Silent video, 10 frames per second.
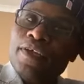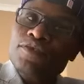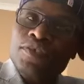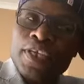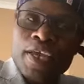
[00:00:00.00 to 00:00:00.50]

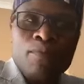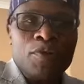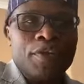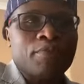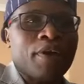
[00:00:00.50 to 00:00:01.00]
today I'm
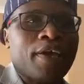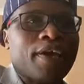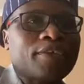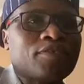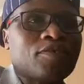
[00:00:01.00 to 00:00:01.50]
wearing my
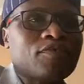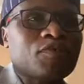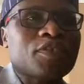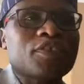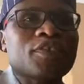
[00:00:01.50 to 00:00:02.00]
hat not for
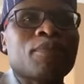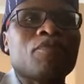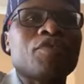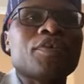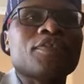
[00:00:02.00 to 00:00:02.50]
the same
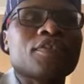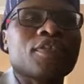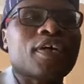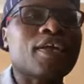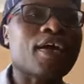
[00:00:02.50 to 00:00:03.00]
reason
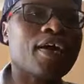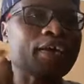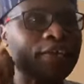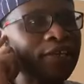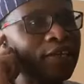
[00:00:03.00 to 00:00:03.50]
that
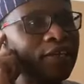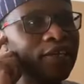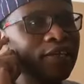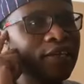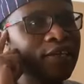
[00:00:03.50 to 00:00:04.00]
I
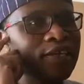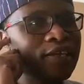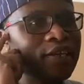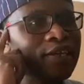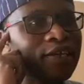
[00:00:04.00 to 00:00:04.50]

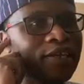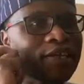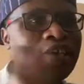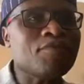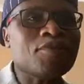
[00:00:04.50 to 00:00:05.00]

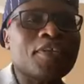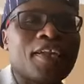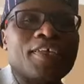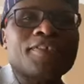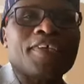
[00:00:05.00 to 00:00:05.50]
gave you the
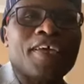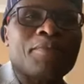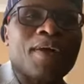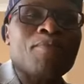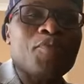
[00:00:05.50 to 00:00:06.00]
last time.
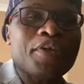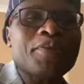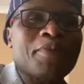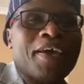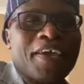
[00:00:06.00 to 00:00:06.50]
I'm
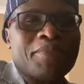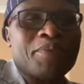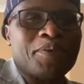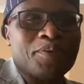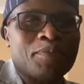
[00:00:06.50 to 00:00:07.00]
wearing my hat
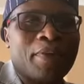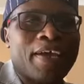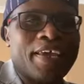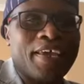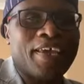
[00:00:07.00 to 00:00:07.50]
because my
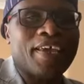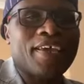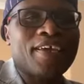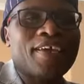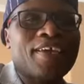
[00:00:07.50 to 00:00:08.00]
hair
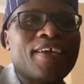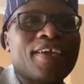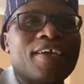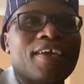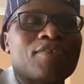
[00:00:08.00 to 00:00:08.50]

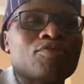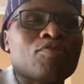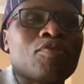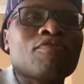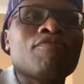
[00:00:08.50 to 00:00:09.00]
has
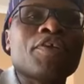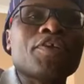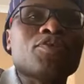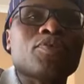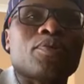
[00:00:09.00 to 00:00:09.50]
grown
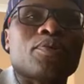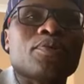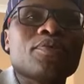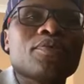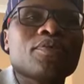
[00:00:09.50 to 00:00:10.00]
very tall